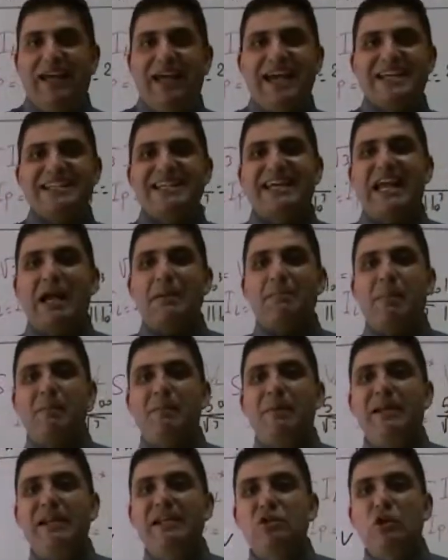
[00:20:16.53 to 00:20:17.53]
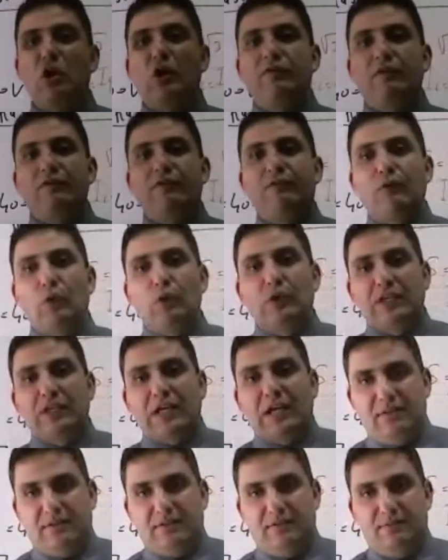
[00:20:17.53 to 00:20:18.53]
has a capability of a
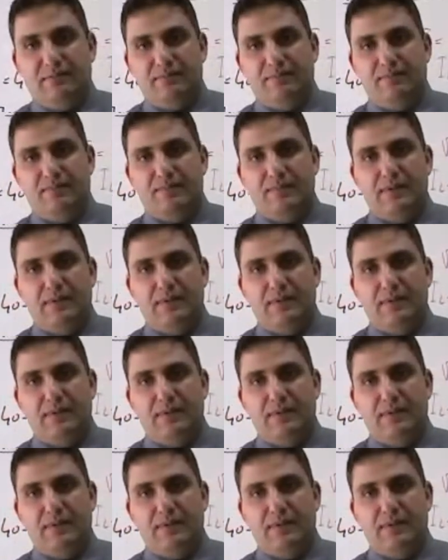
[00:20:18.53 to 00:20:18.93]
fault current.